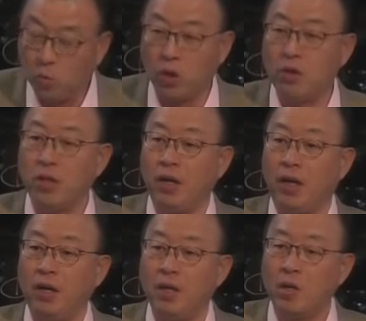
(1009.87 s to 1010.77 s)
one
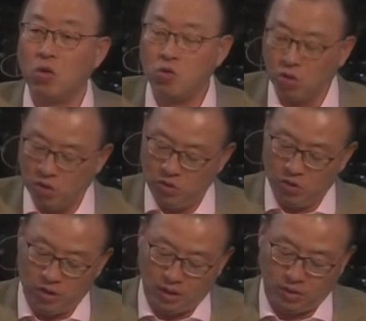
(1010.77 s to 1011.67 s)
day, gone the
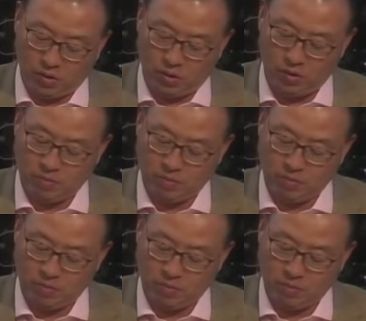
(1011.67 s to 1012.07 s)
next.